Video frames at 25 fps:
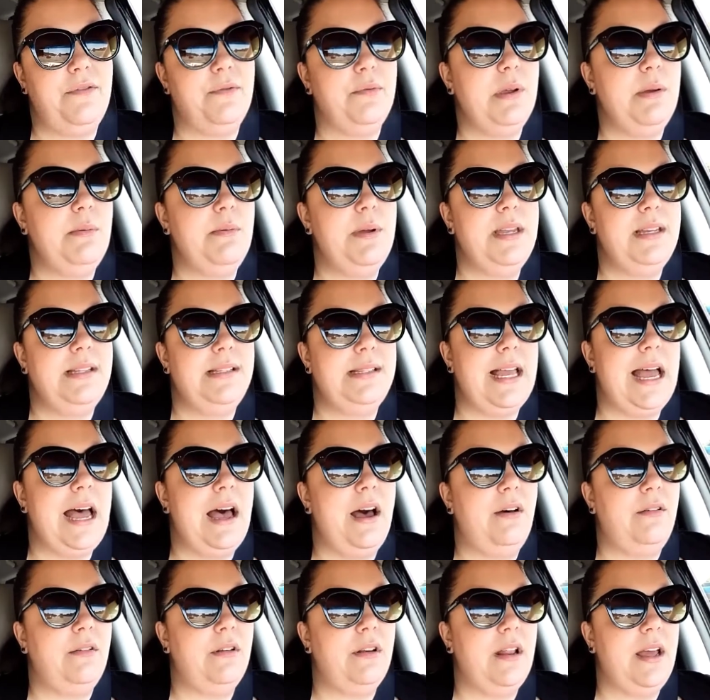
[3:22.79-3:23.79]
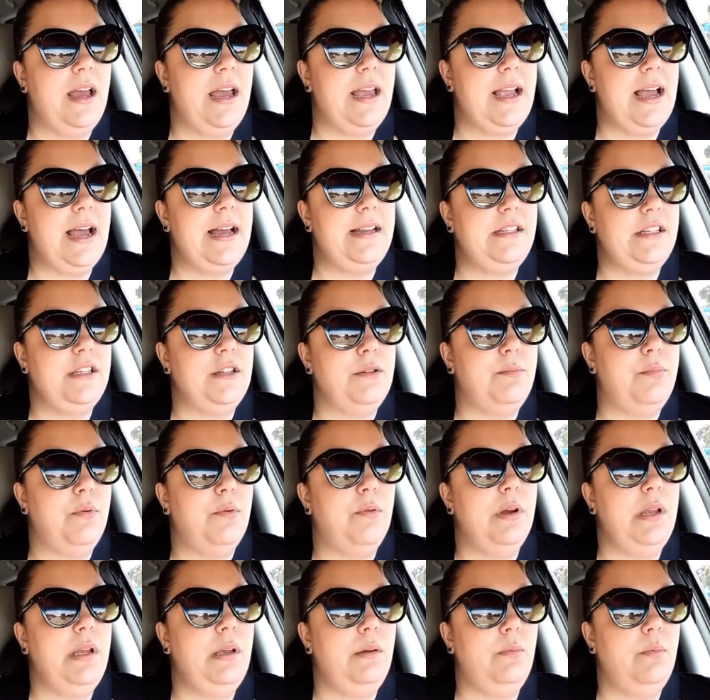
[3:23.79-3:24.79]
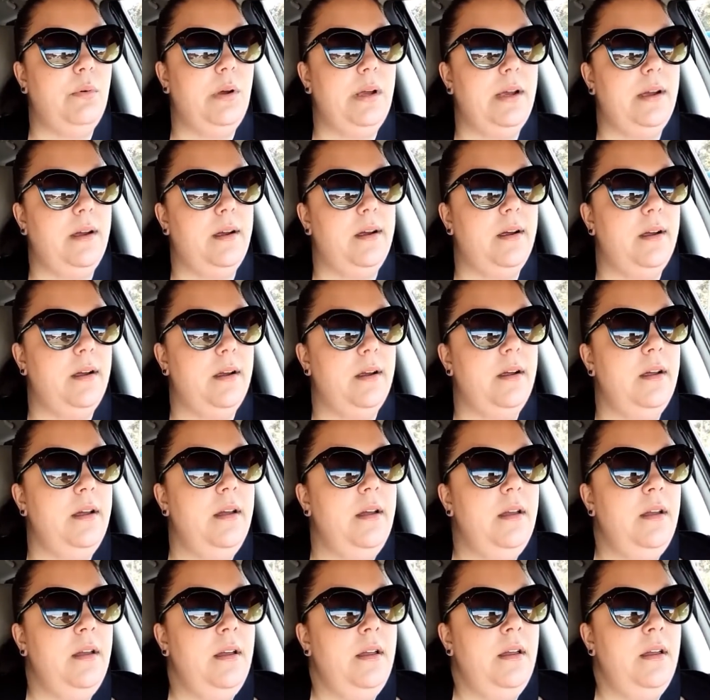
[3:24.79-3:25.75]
3 weeks out, I got to the point where